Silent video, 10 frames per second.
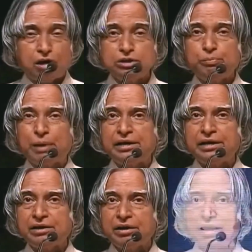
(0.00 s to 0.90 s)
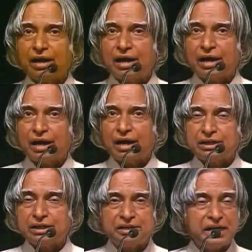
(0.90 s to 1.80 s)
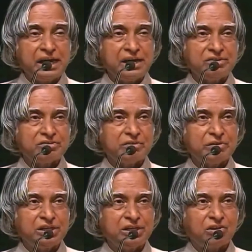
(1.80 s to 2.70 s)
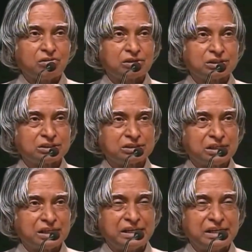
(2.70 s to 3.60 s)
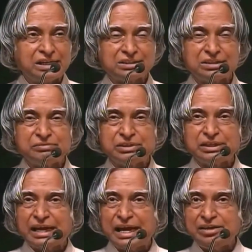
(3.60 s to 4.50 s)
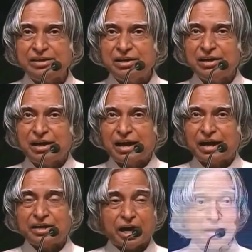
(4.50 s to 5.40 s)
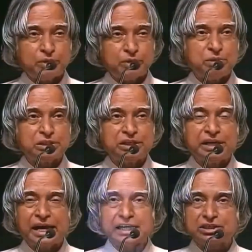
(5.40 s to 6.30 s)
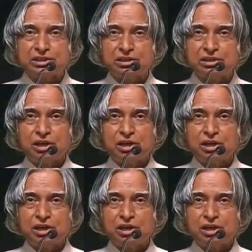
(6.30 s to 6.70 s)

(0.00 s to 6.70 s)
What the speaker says: the launch pad, and that day, 17th August 1979, and I am the mission director,